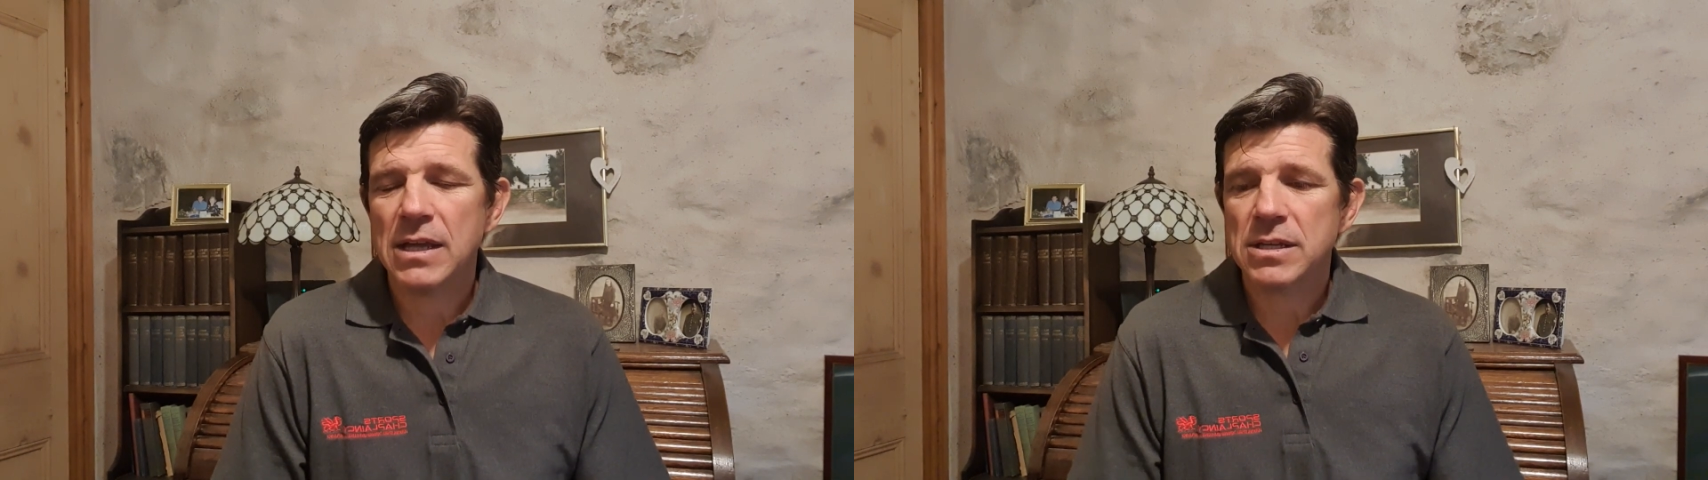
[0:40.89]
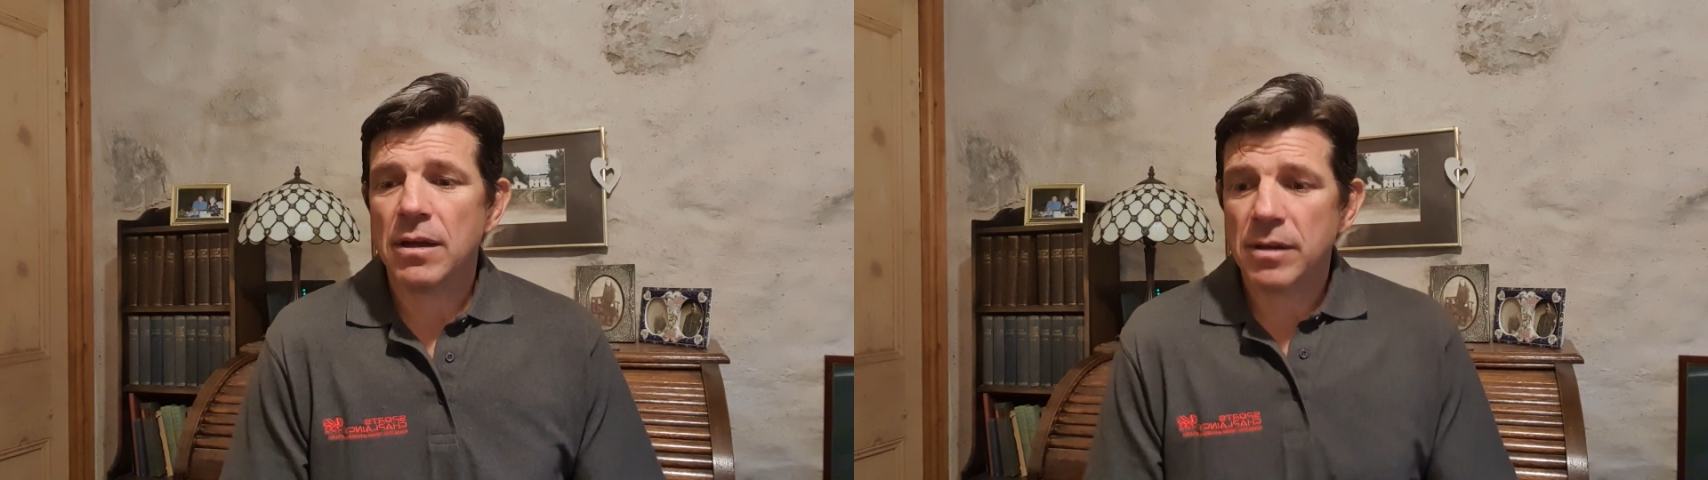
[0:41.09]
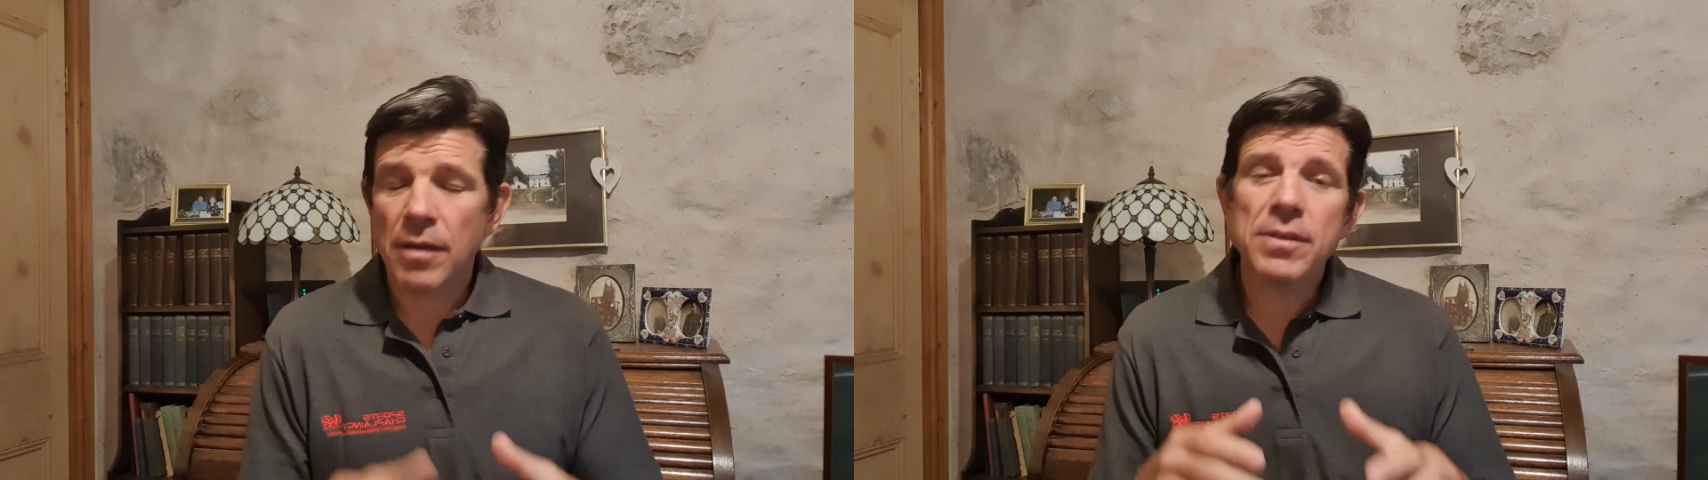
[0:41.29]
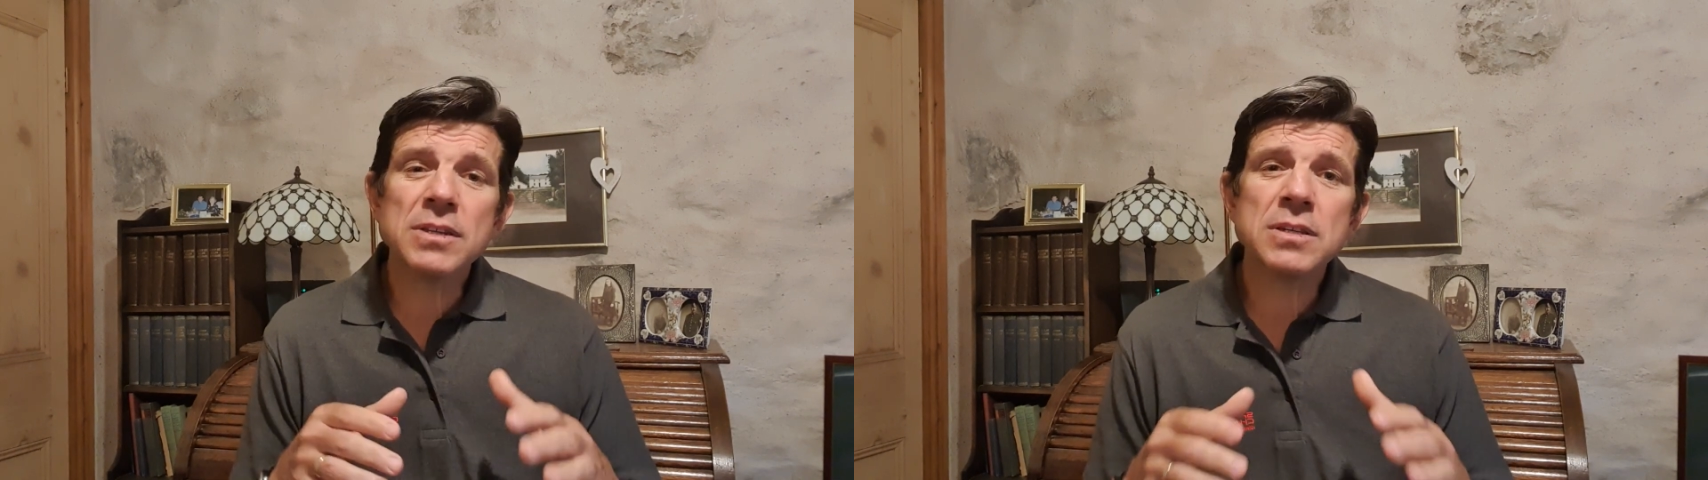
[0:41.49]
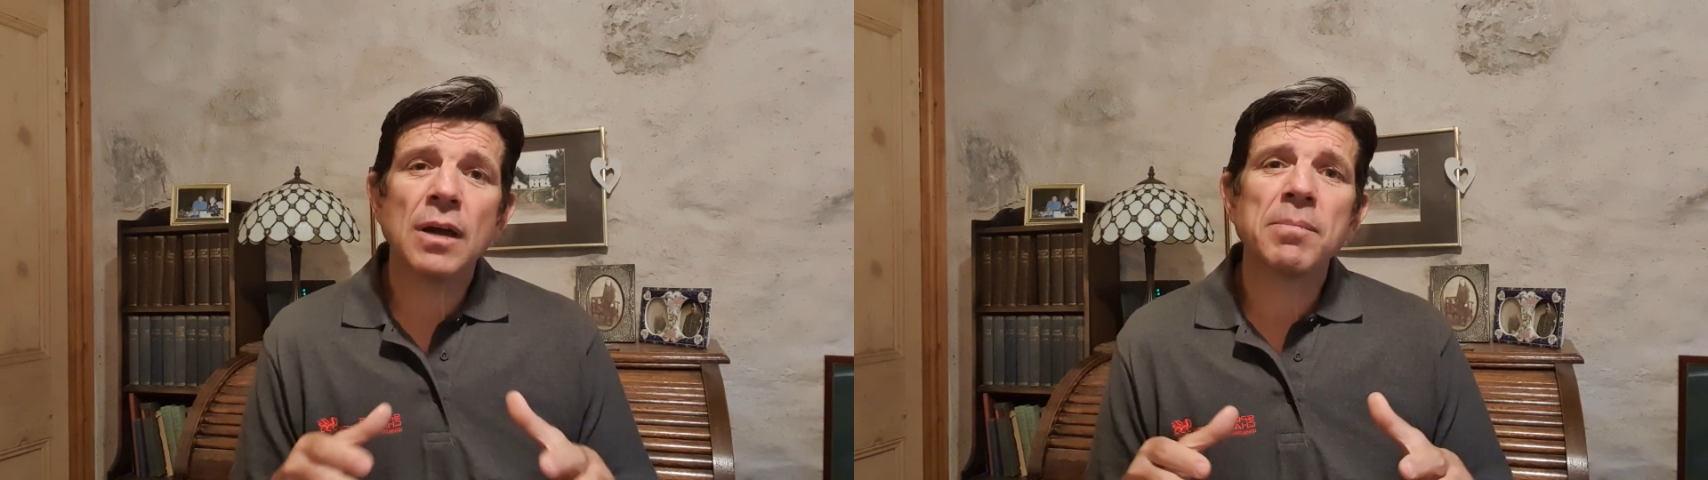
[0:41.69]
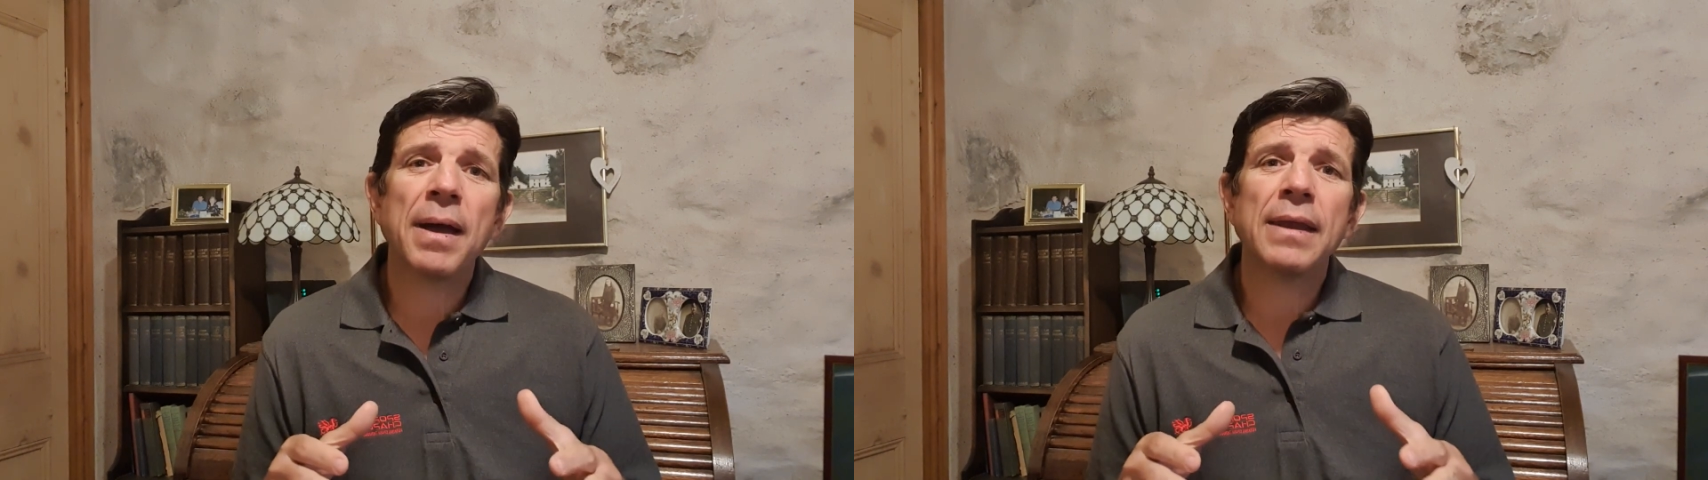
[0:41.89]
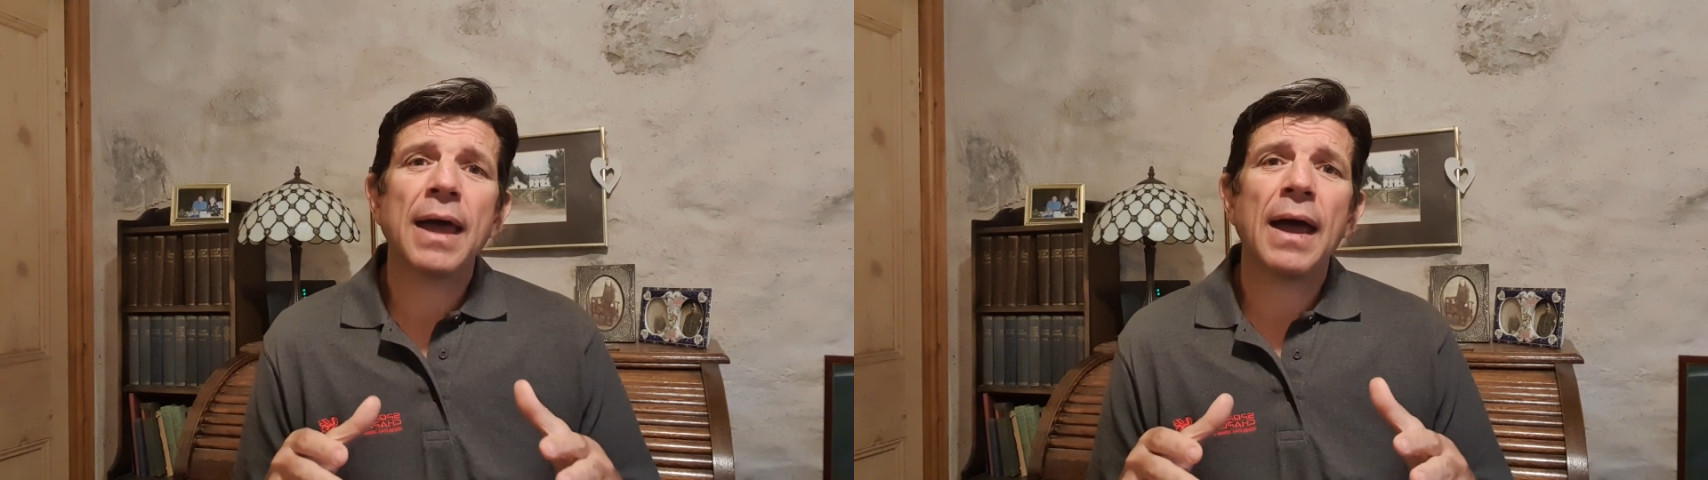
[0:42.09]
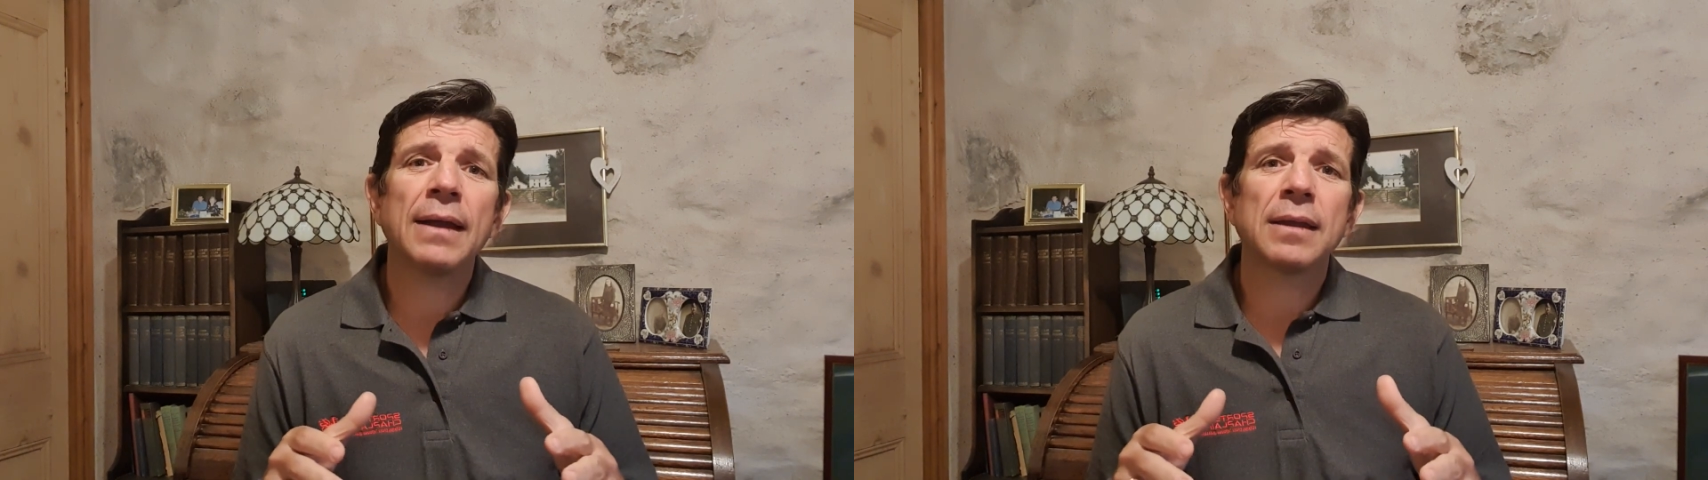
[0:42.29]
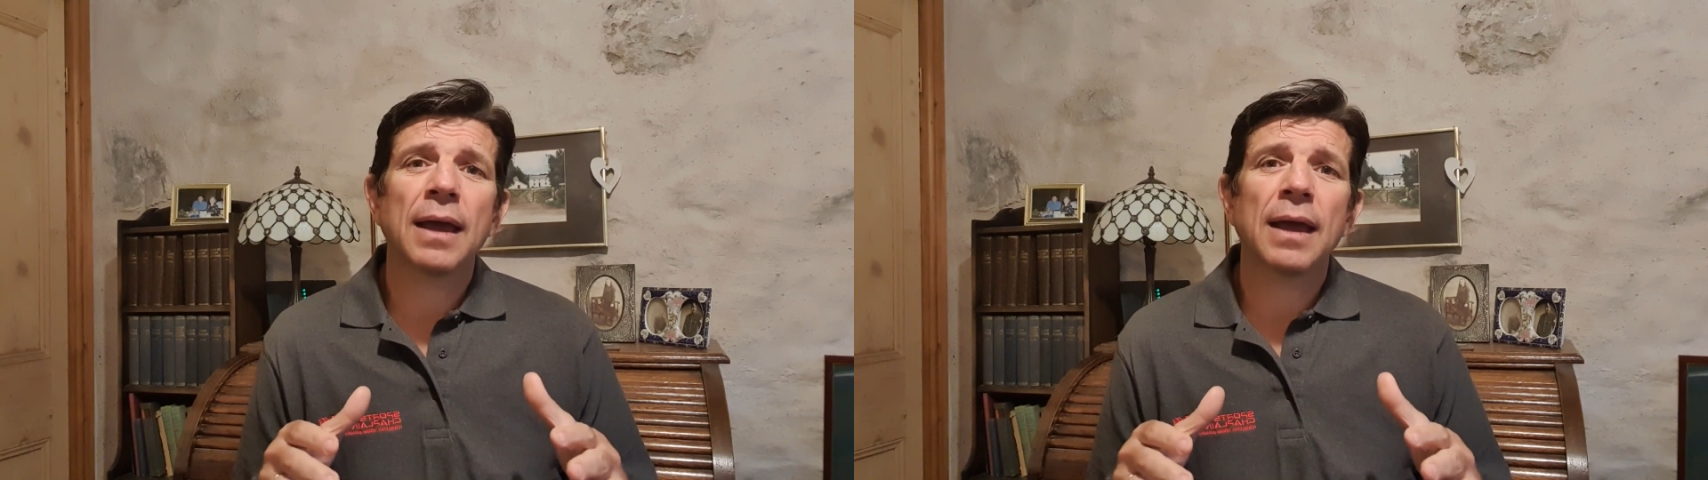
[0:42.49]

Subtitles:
Now this young man had